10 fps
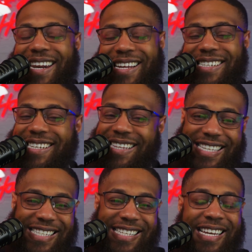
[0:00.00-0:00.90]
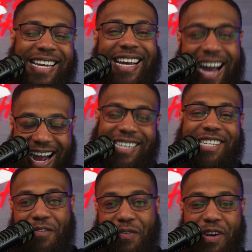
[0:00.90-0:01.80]
into this
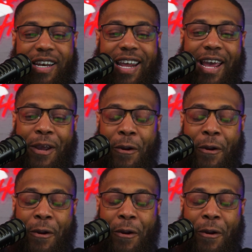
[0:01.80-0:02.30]
content for today.